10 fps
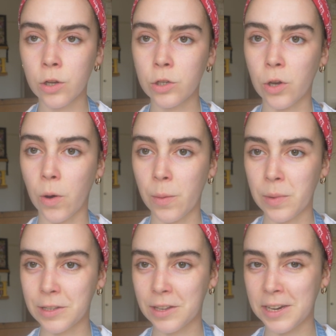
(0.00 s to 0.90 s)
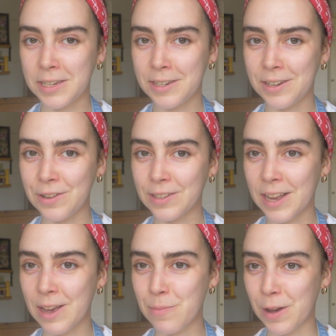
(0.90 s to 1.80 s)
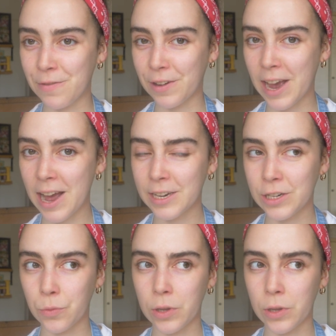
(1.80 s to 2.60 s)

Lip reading: so I'm excited to use that in my focaccia